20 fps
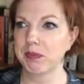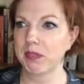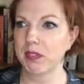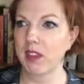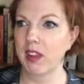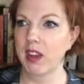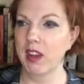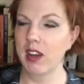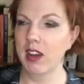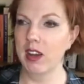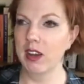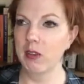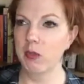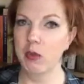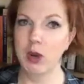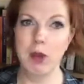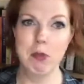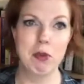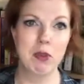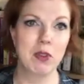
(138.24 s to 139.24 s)

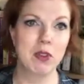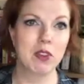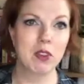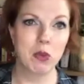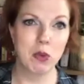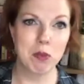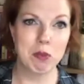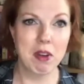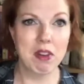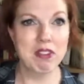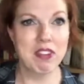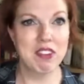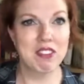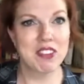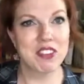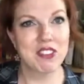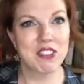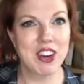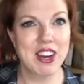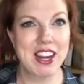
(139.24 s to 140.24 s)
Rebel is one of my
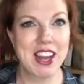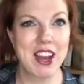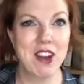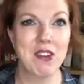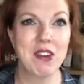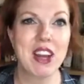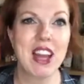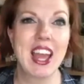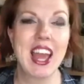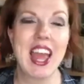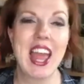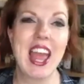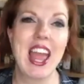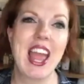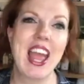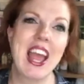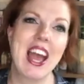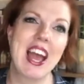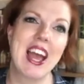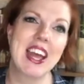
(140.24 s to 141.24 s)
favorites right now.
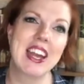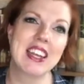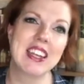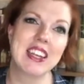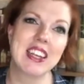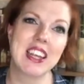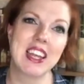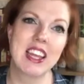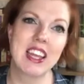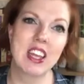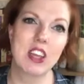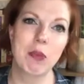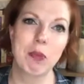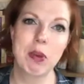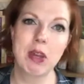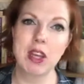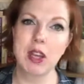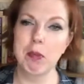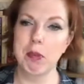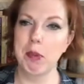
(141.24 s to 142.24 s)
And you
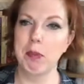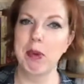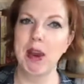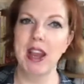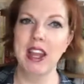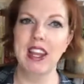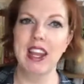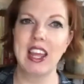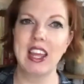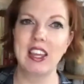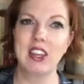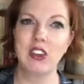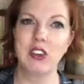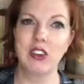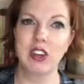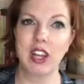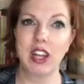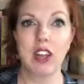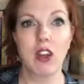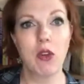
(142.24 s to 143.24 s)
pick up a pint and you're
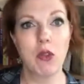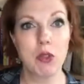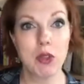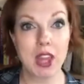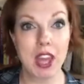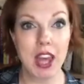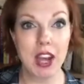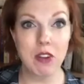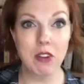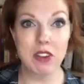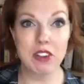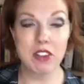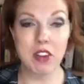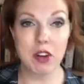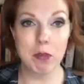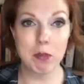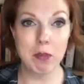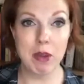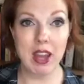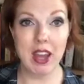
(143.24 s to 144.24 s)
like, oh, the calories
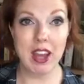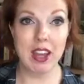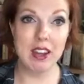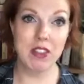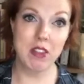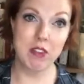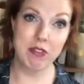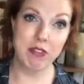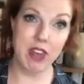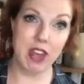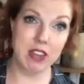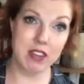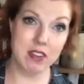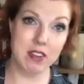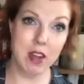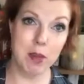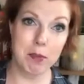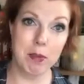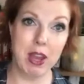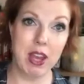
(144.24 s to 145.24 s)
aren't bad and the fat's
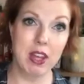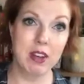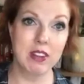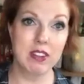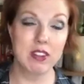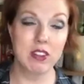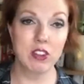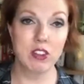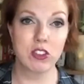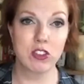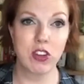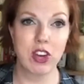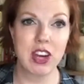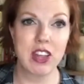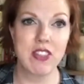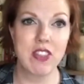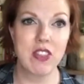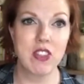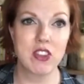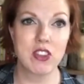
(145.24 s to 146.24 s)
not bad. This looks great.
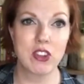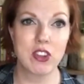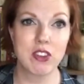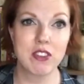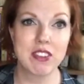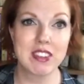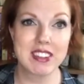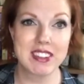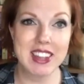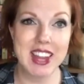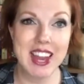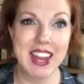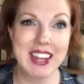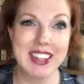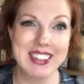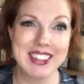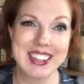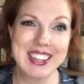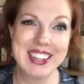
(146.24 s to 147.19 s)
And then the serving size